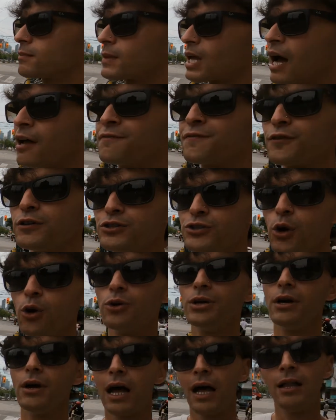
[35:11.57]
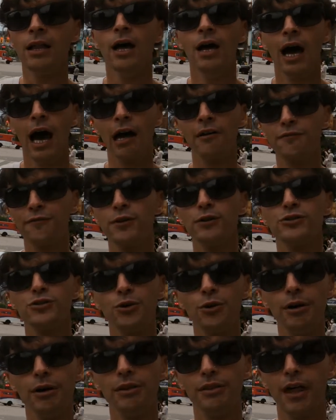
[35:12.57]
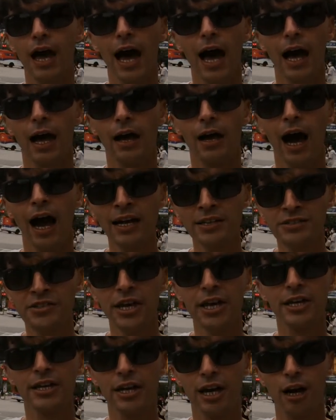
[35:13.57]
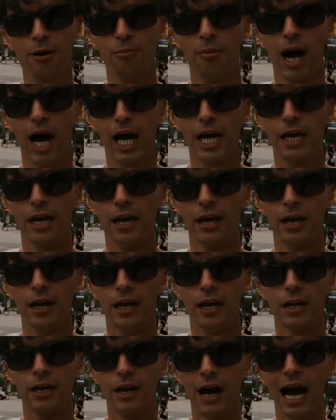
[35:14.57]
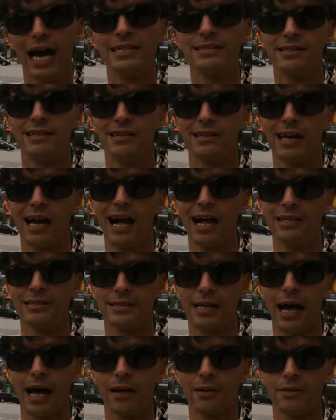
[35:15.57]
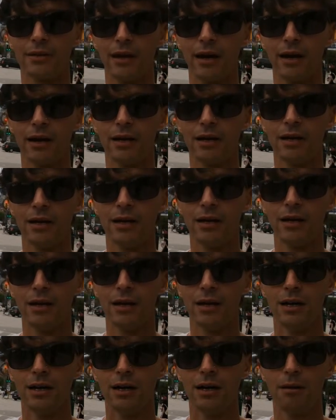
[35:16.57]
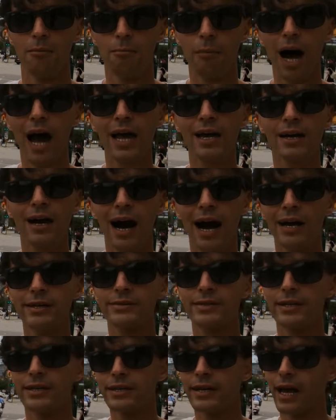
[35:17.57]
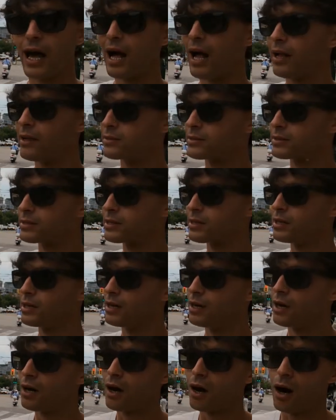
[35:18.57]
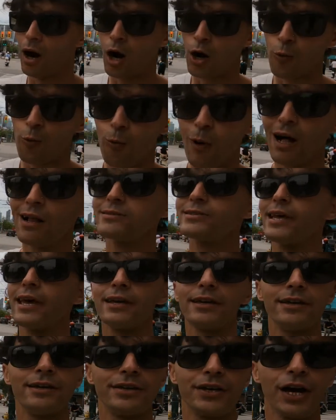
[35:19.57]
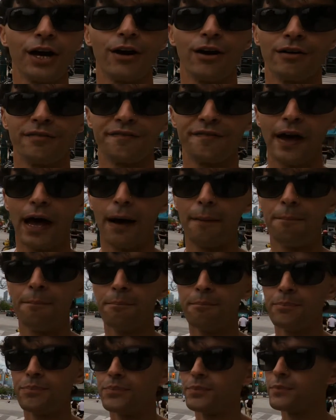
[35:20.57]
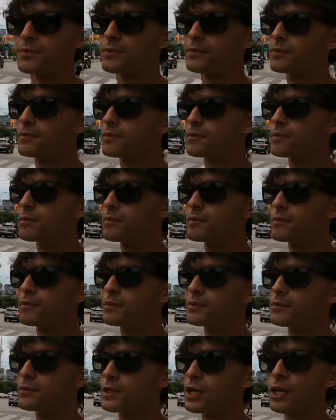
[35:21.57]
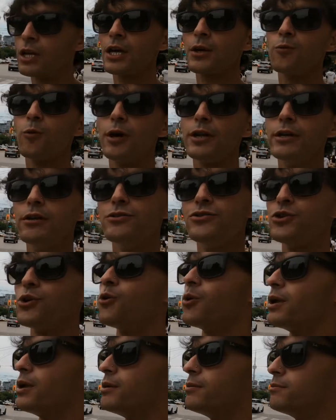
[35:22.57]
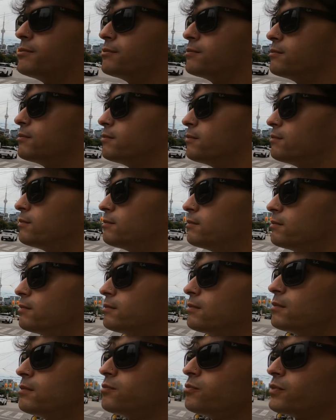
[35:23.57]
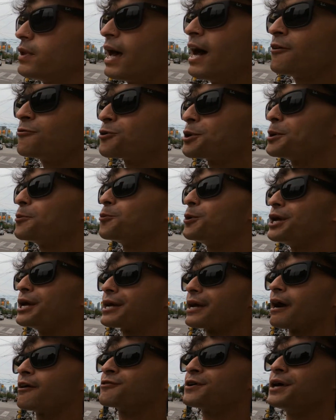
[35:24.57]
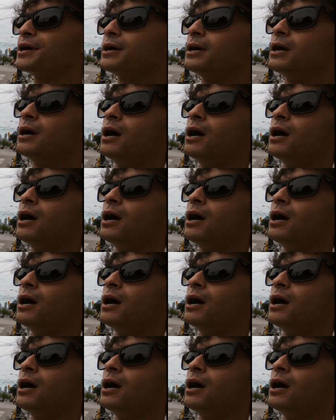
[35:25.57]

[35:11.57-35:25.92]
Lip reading: And for doing that, I take care of my guys and gals out there. My guys and gals are well taken care of, fam. You're like, what are you doing? Every week, every